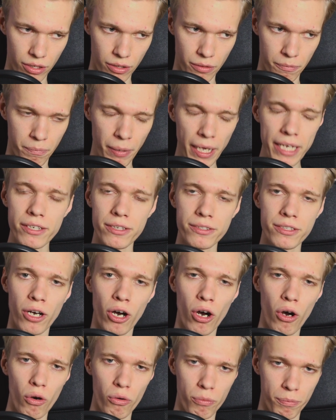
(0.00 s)
bet on the
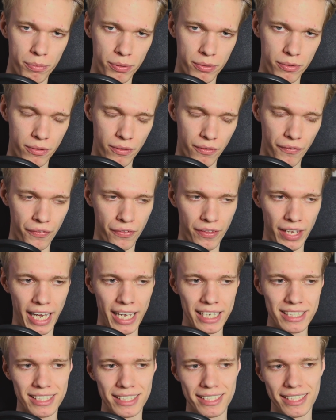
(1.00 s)
hope
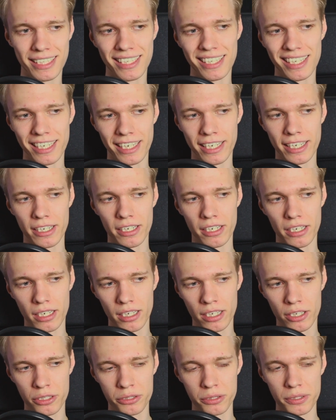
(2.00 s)
that
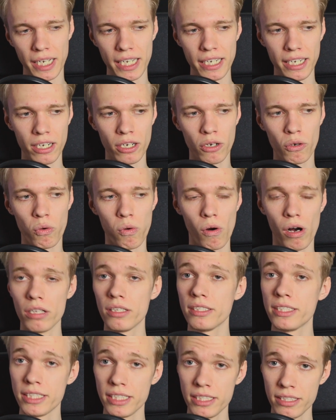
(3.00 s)
creating
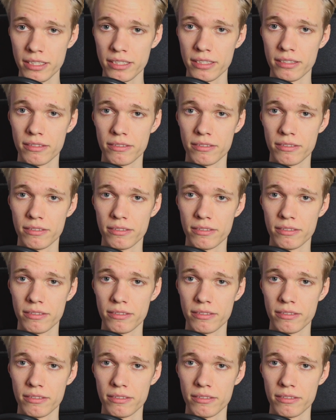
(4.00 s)
quality